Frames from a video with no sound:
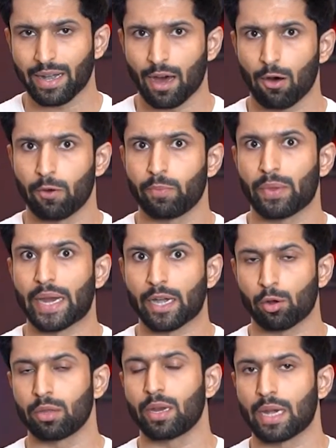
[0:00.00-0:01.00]
down
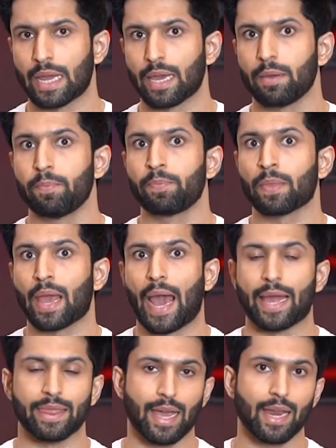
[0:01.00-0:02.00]
into the knee.
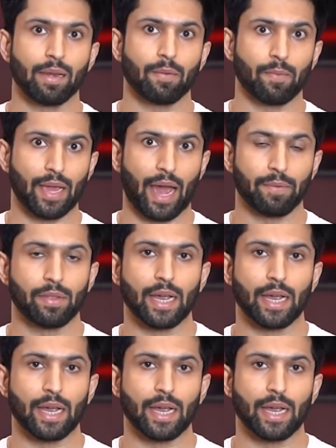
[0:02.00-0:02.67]
And then we have the